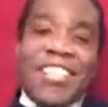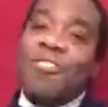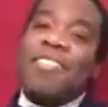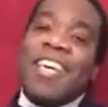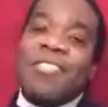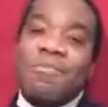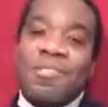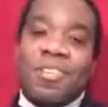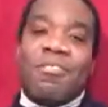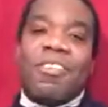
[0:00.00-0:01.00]
Don't take them
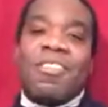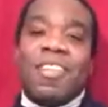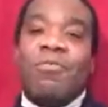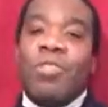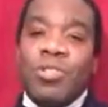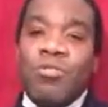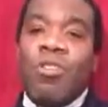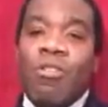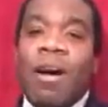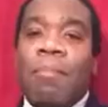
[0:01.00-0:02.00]
seriously. When you
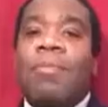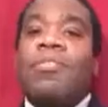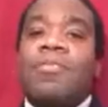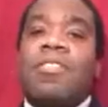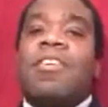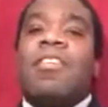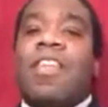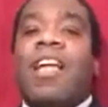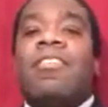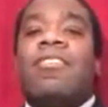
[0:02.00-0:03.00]
grow up, you'll see
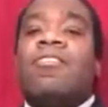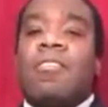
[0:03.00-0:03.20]
that,